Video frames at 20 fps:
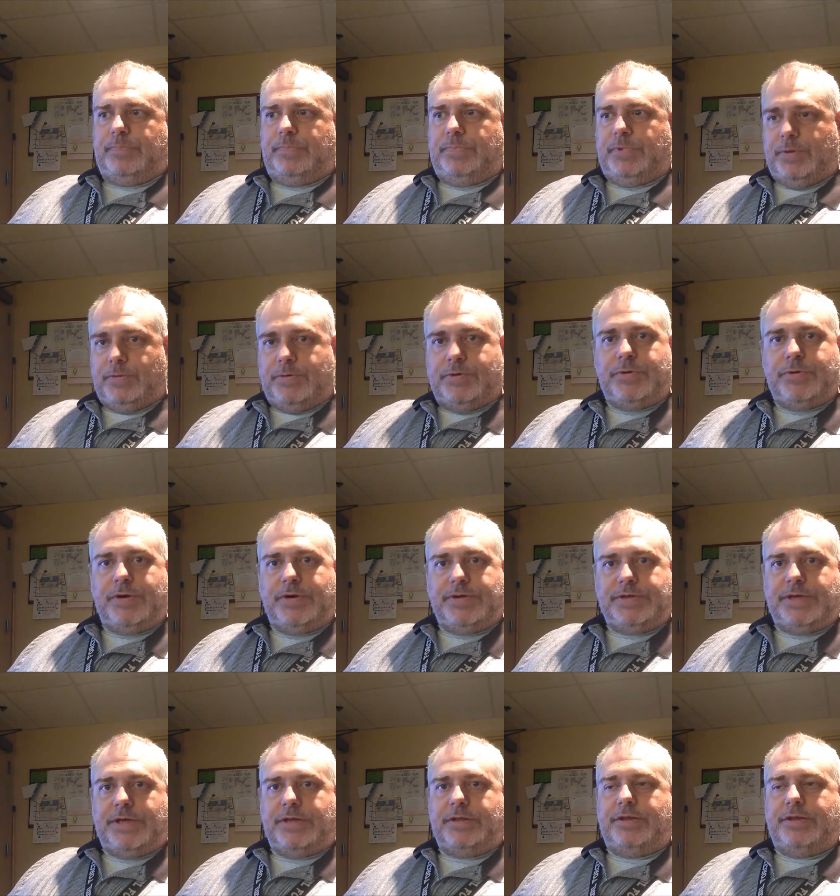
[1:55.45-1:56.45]
There were trails
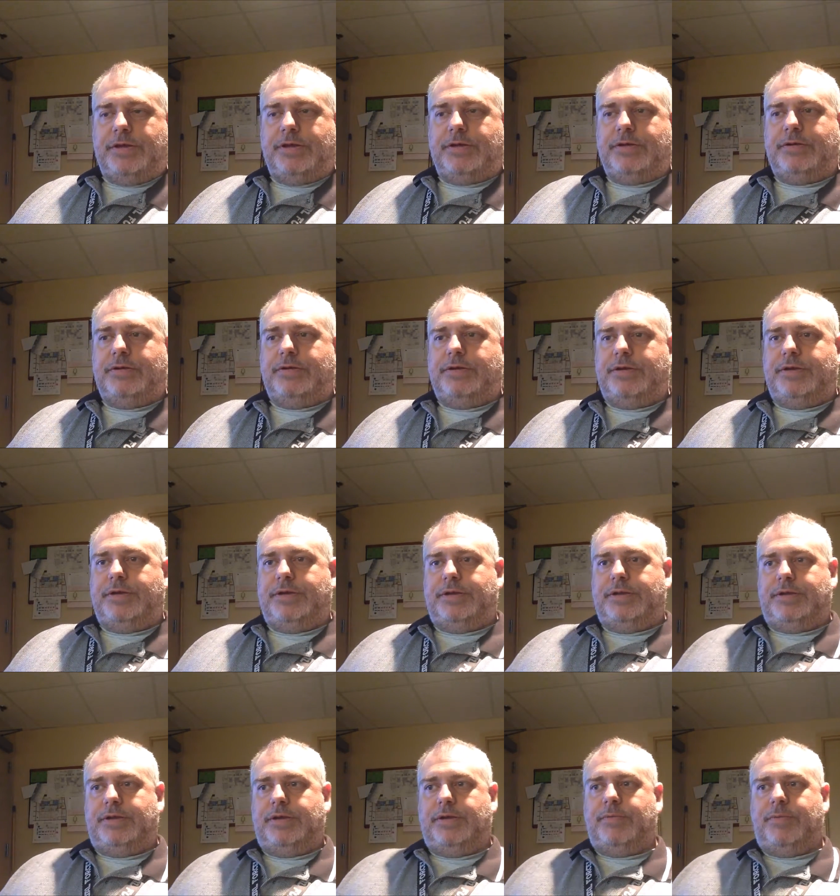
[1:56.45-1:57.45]
out there,
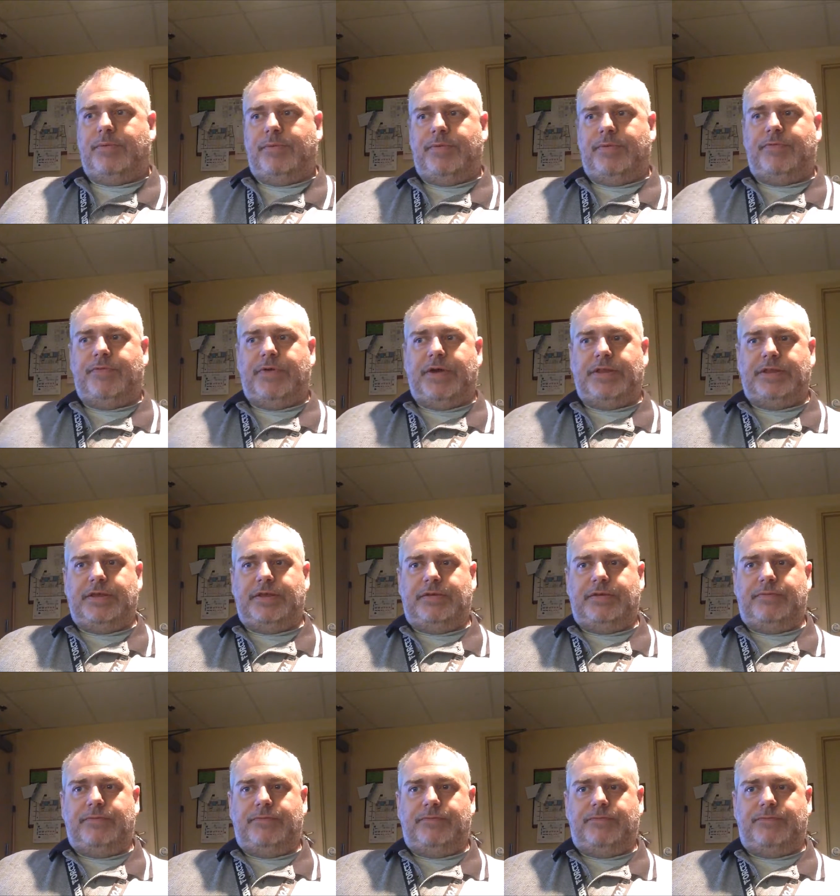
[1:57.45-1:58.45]
and when we
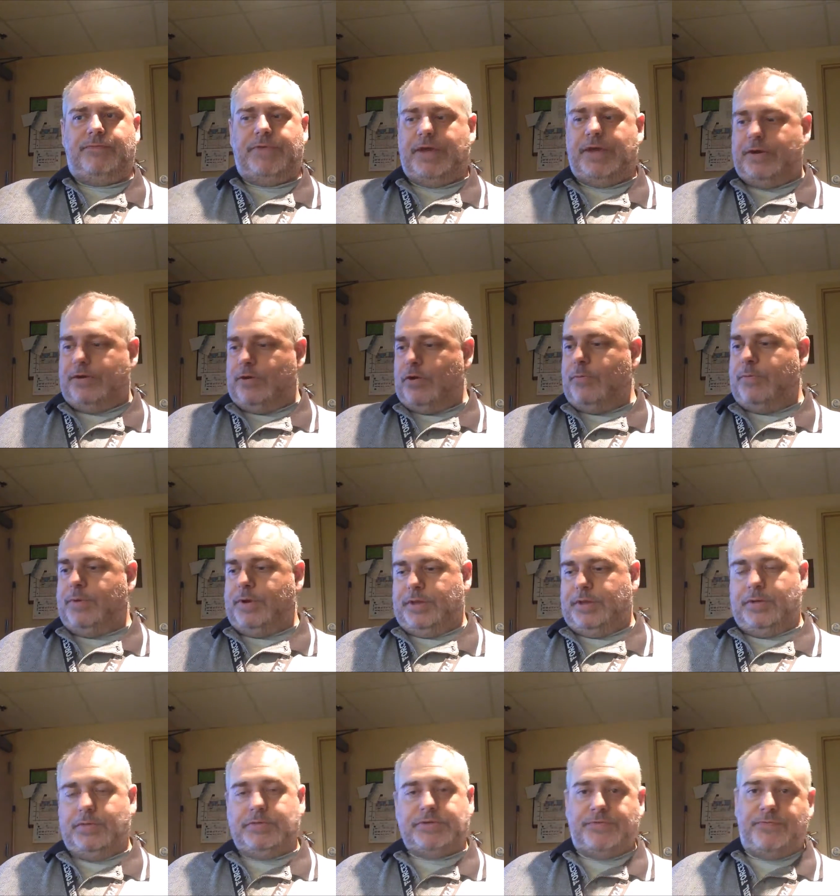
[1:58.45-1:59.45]
finally found an opening,
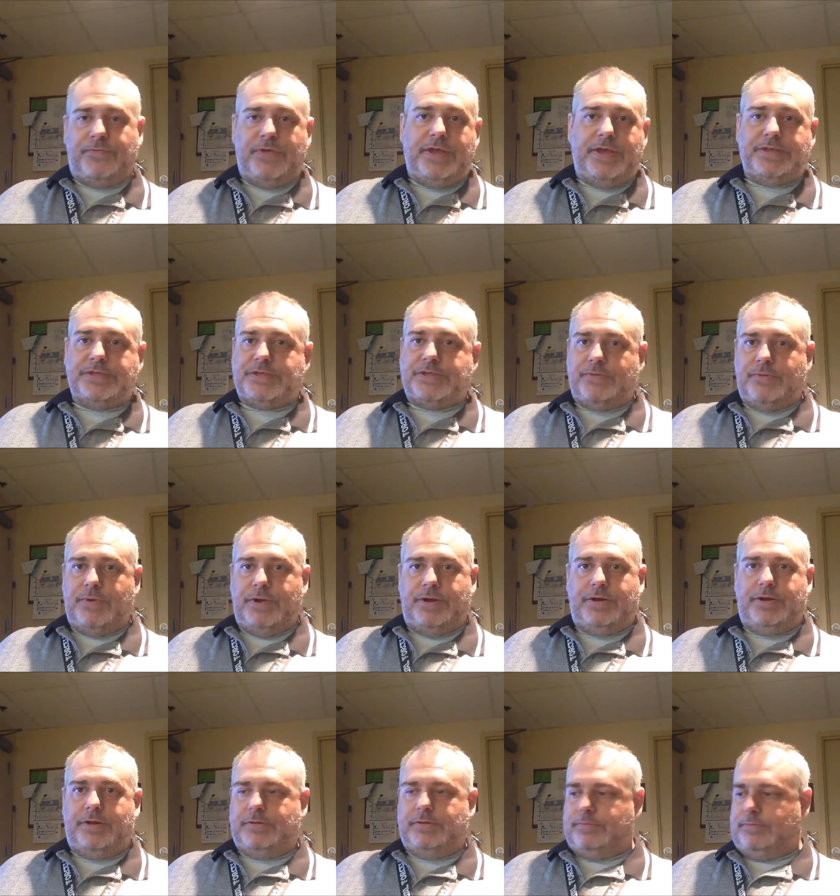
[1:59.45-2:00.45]
there was a fence that ran
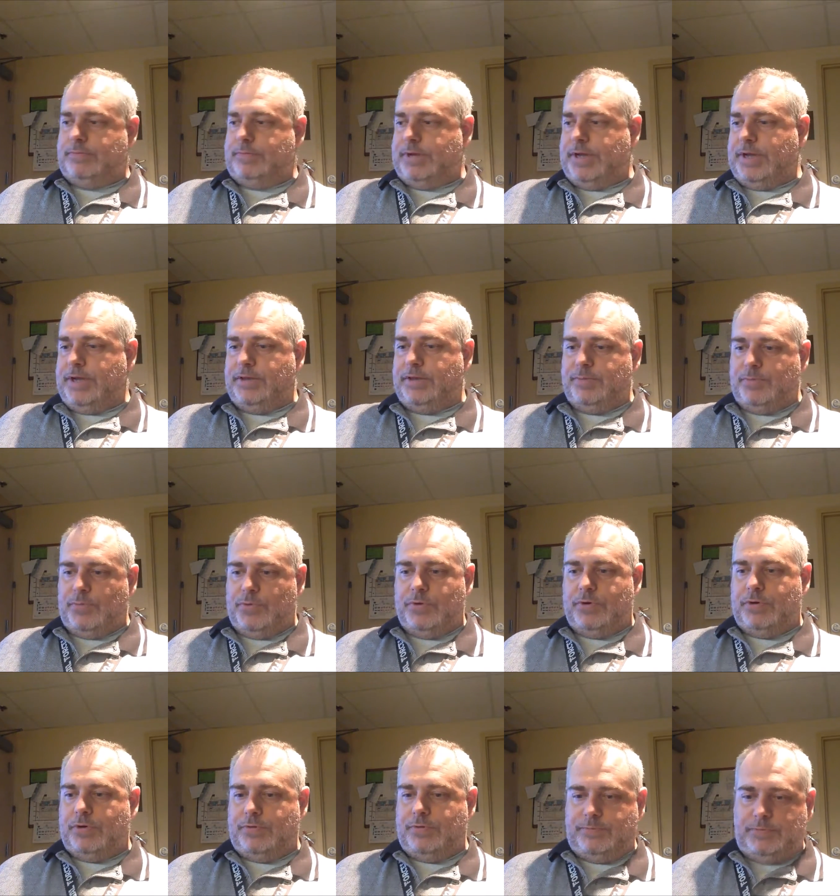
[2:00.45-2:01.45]
all down the
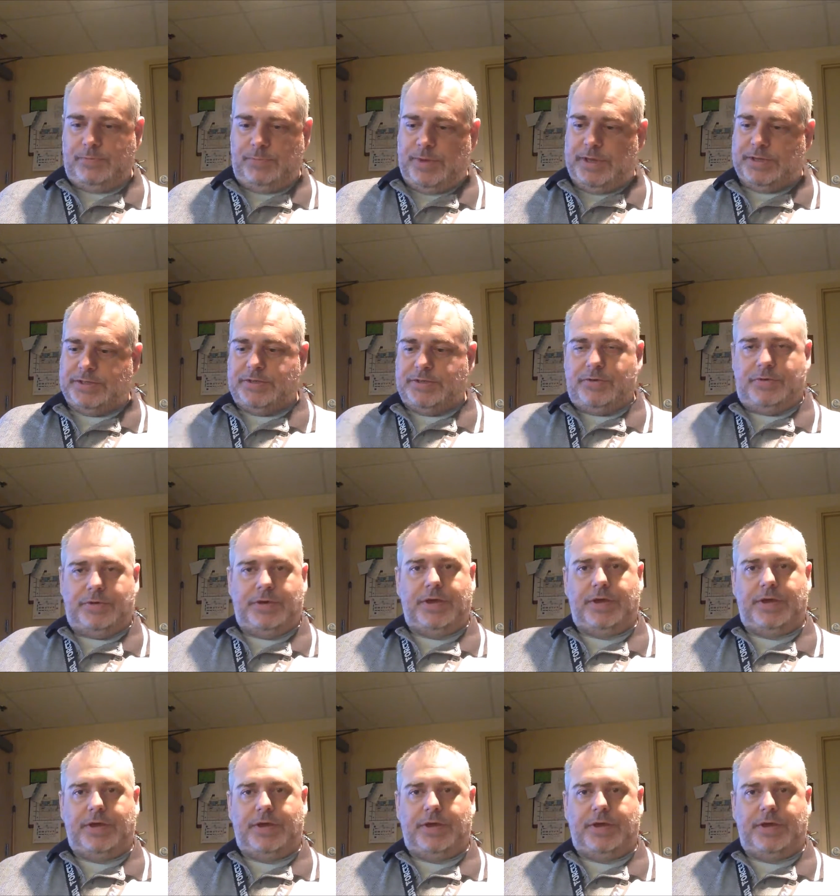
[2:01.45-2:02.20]
border of New Mexico and